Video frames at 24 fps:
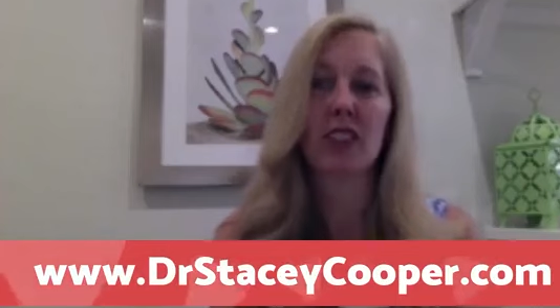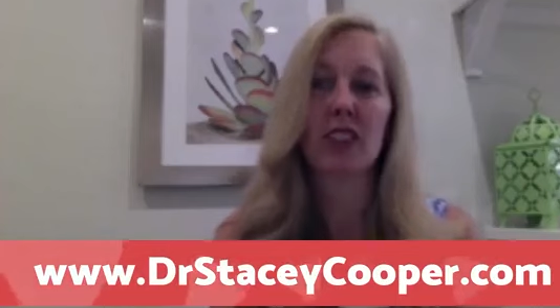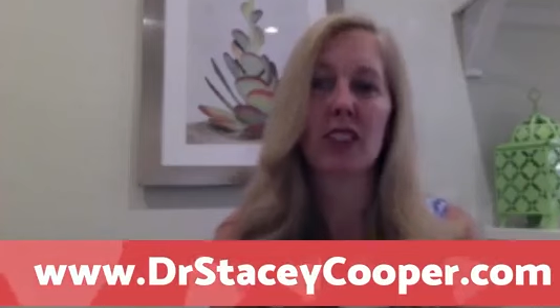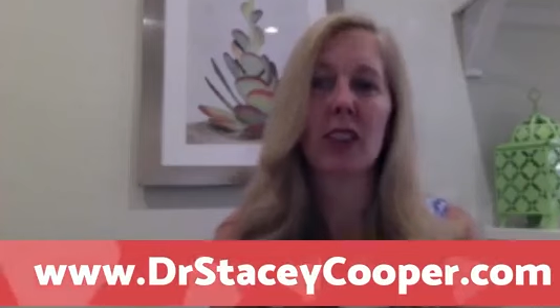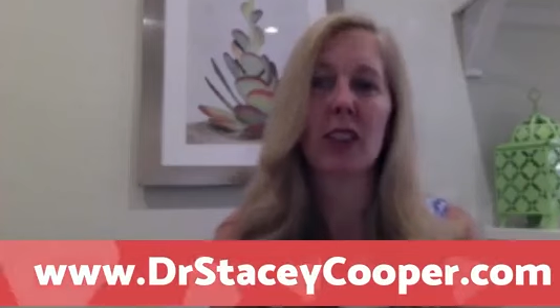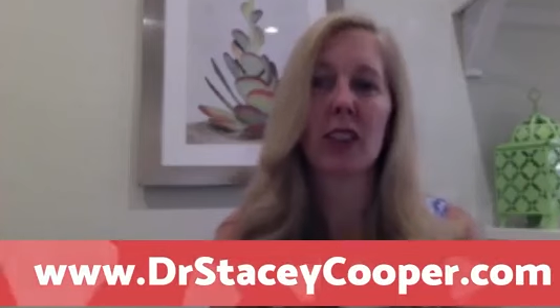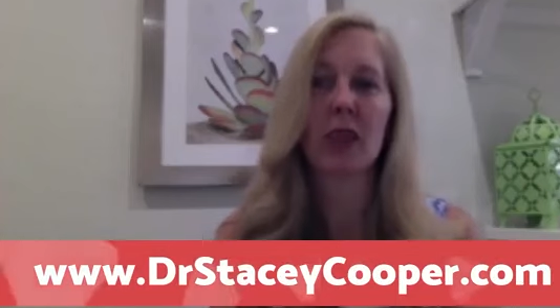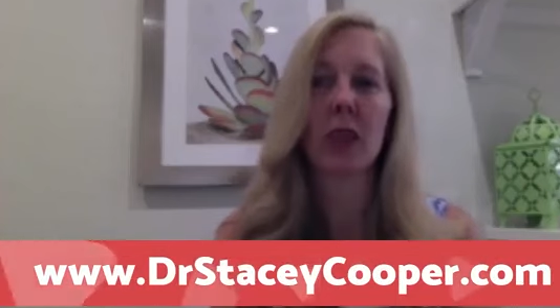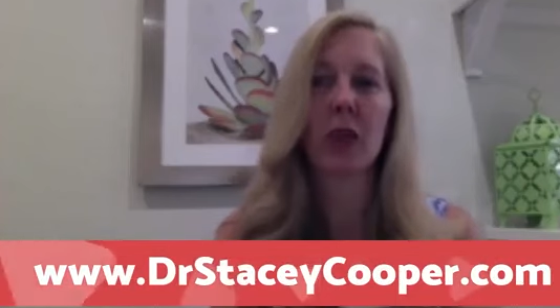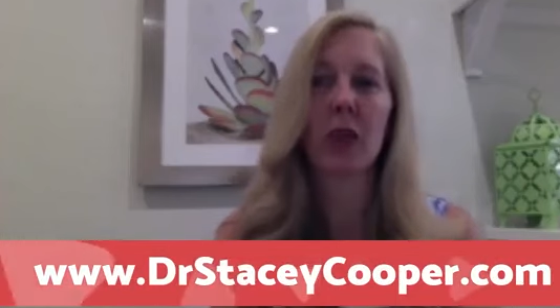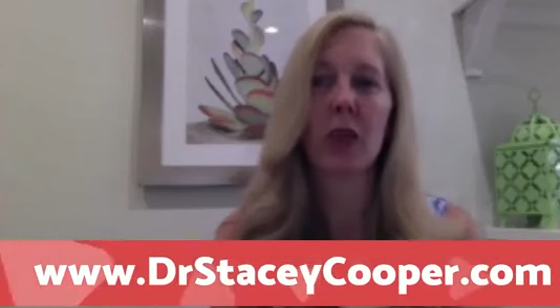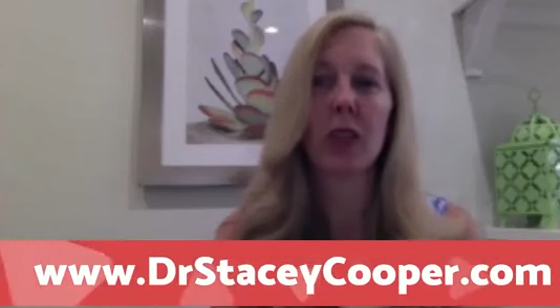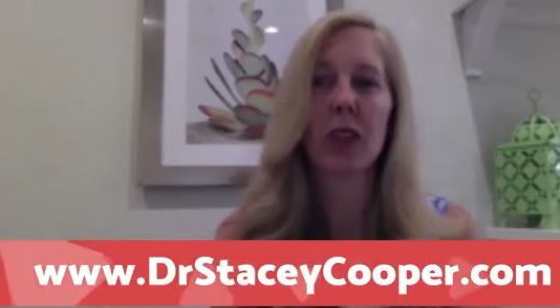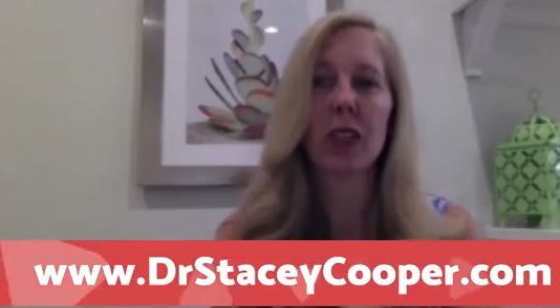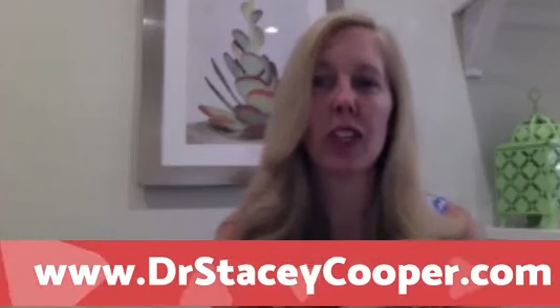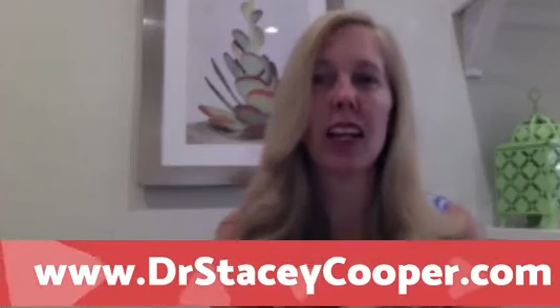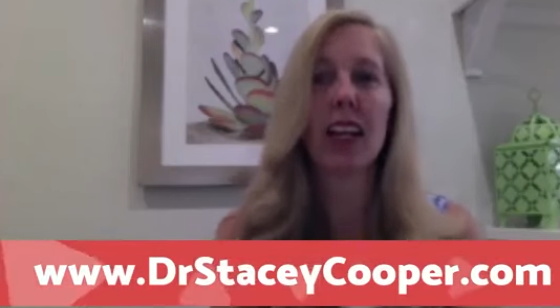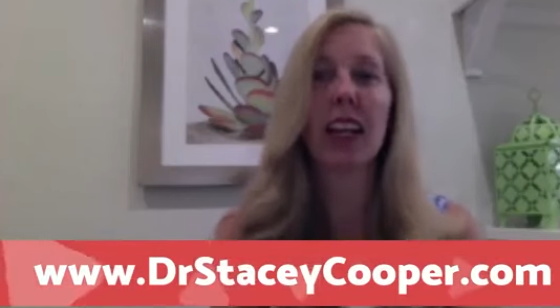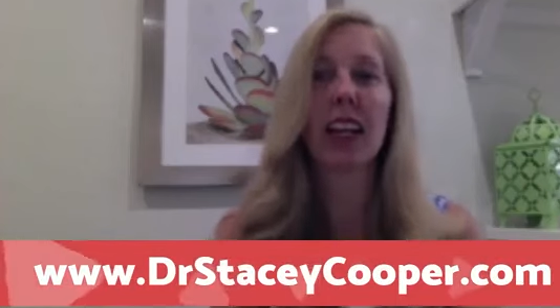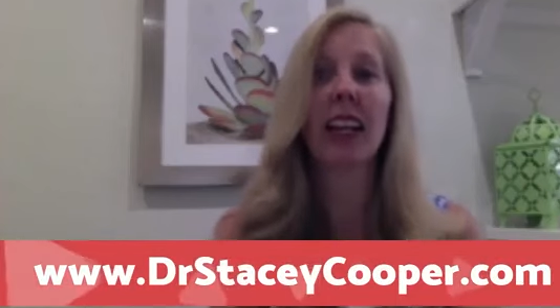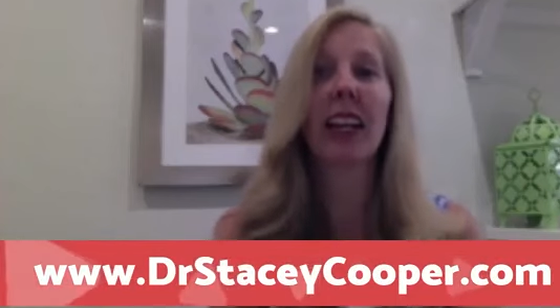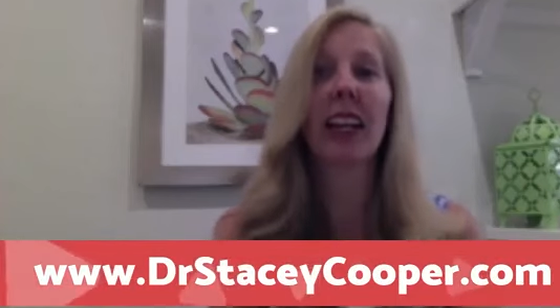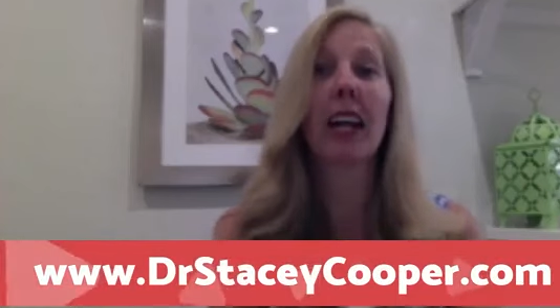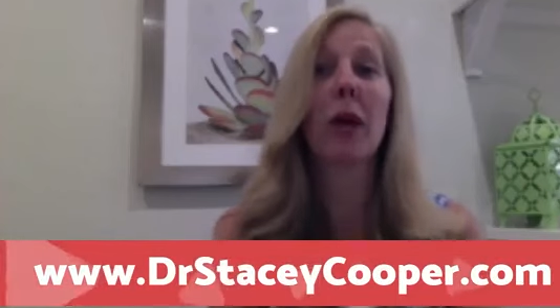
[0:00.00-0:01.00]
And of course,
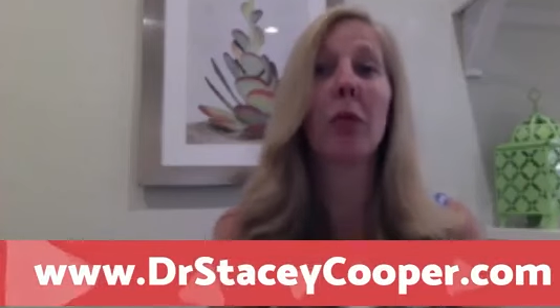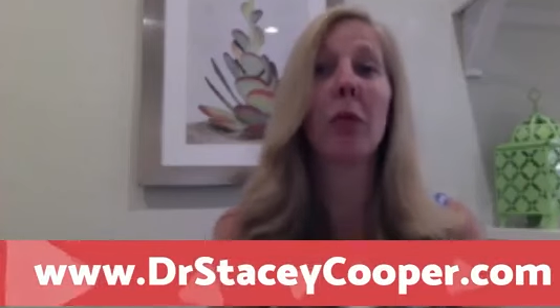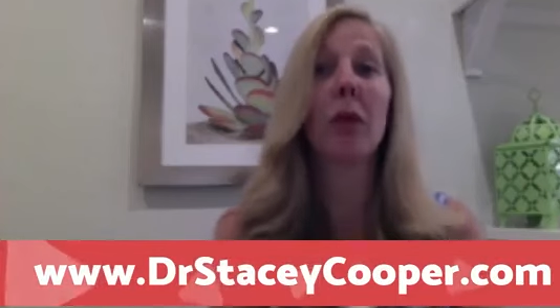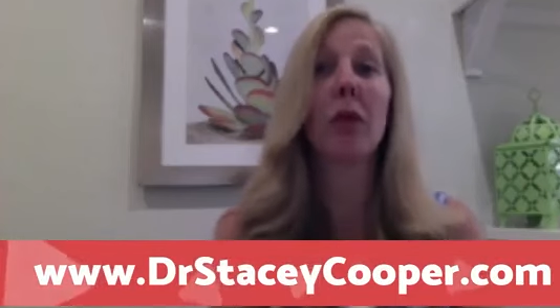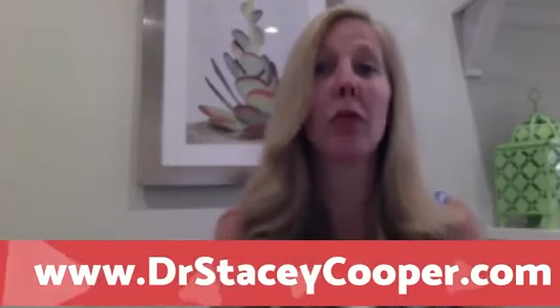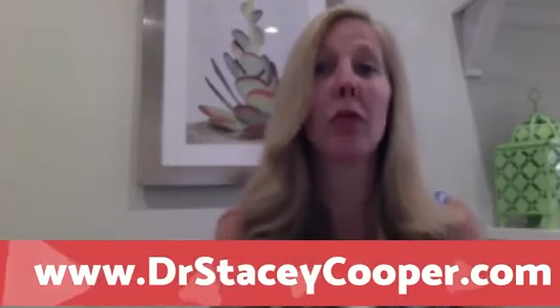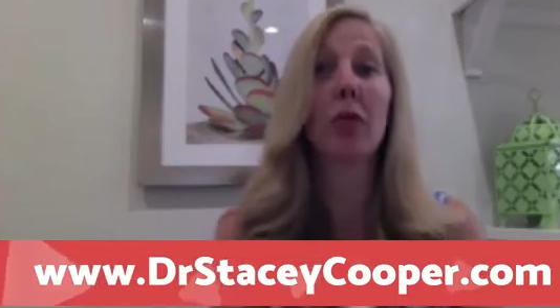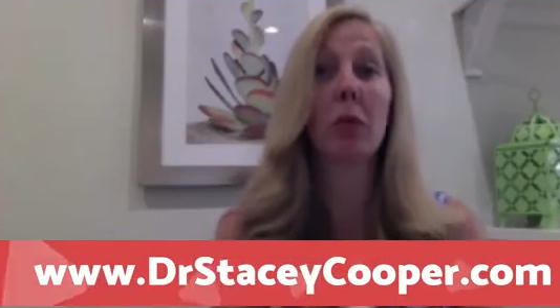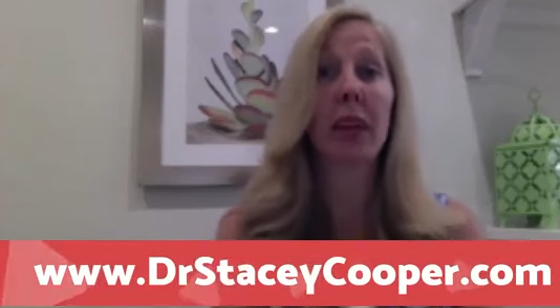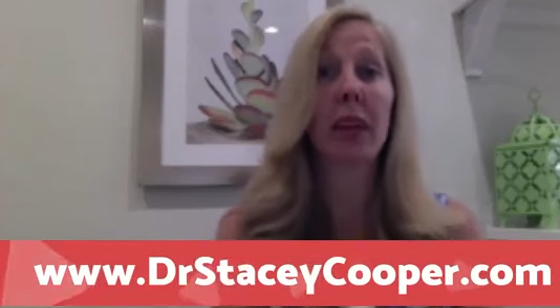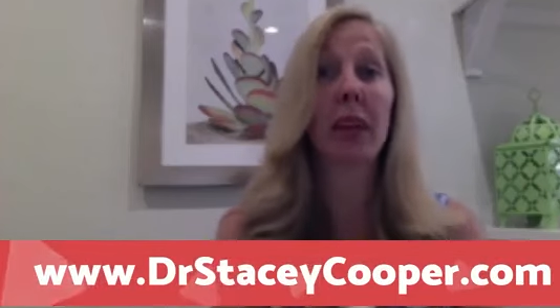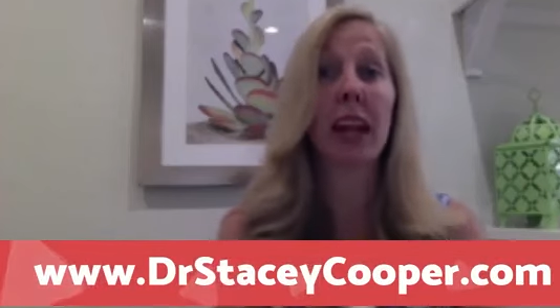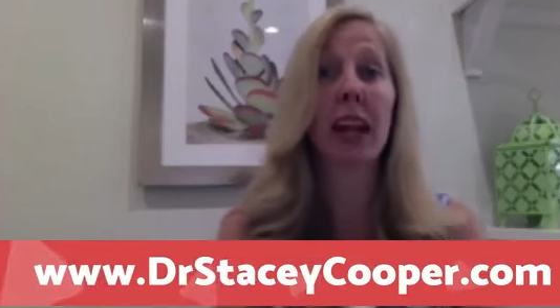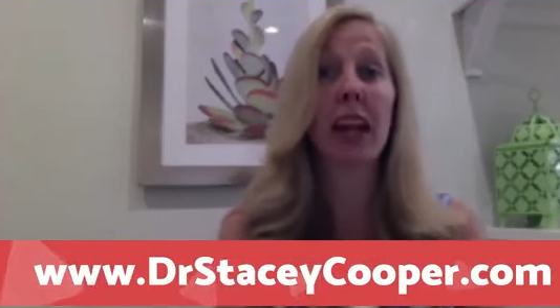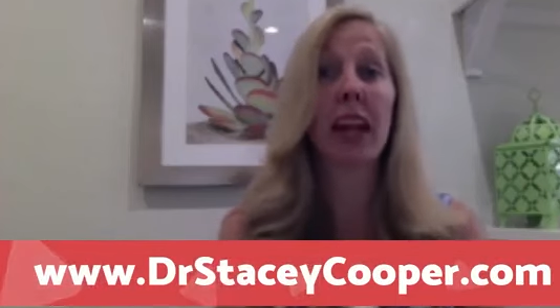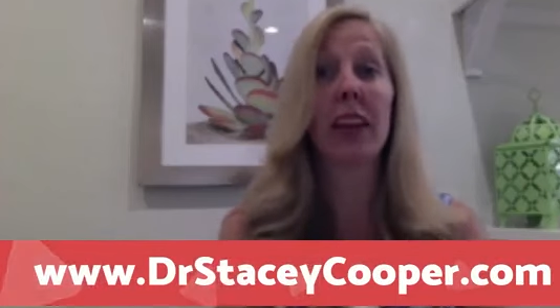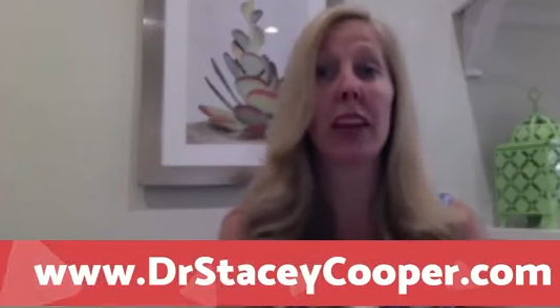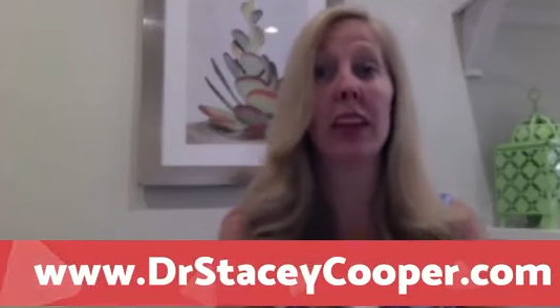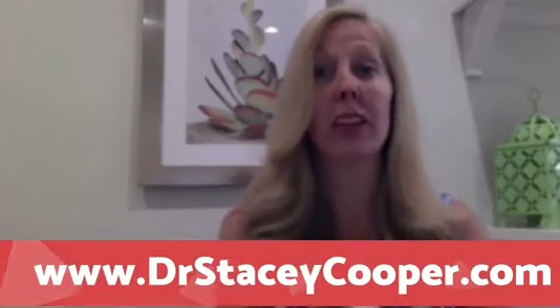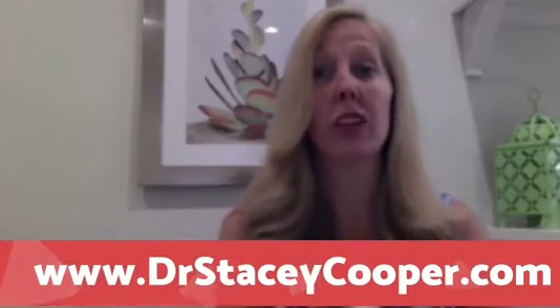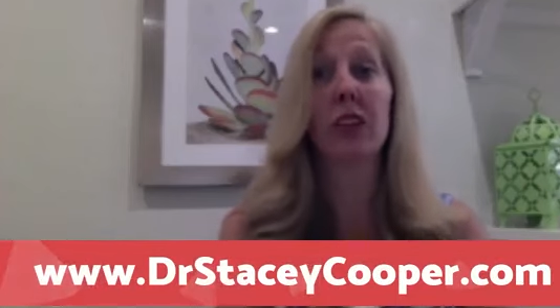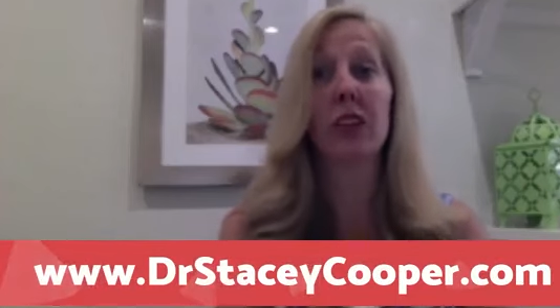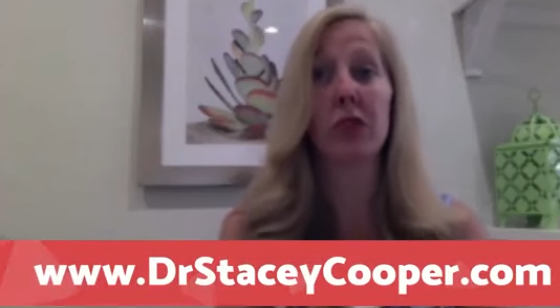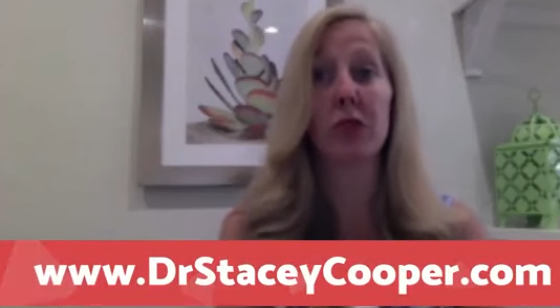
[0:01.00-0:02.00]
coming from
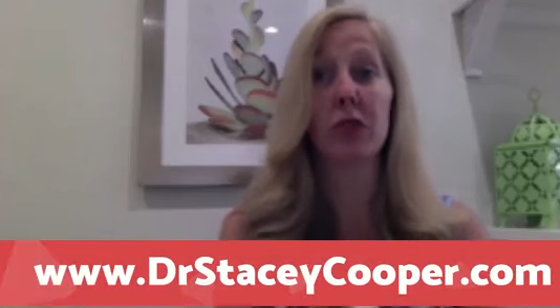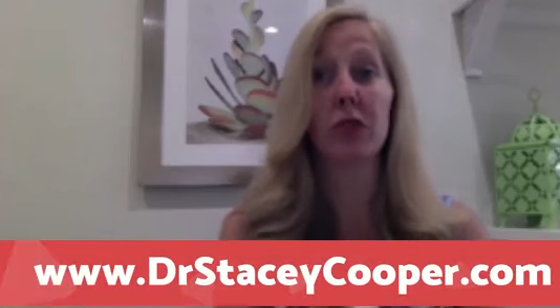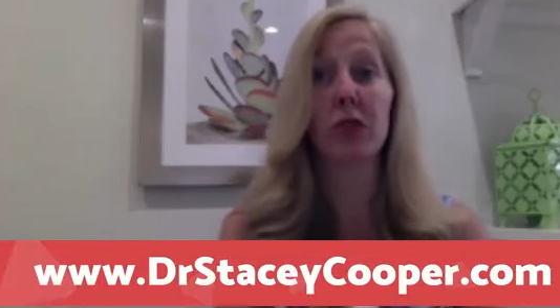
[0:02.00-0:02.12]
Canada to